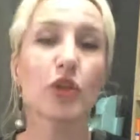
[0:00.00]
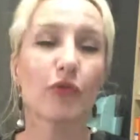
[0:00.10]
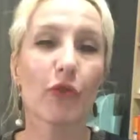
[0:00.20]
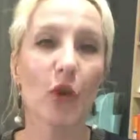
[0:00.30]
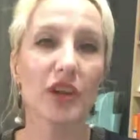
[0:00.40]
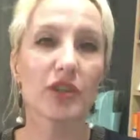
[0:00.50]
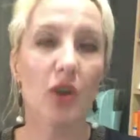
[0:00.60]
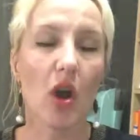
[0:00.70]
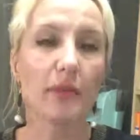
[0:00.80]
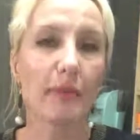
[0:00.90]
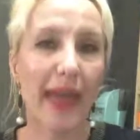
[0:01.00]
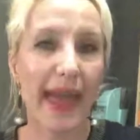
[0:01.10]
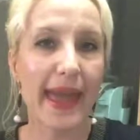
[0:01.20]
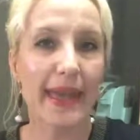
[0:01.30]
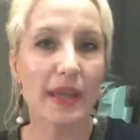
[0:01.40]
you focus on
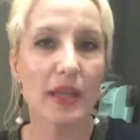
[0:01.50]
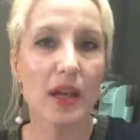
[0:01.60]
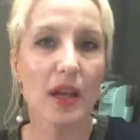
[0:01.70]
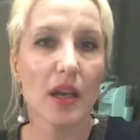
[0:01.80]
paying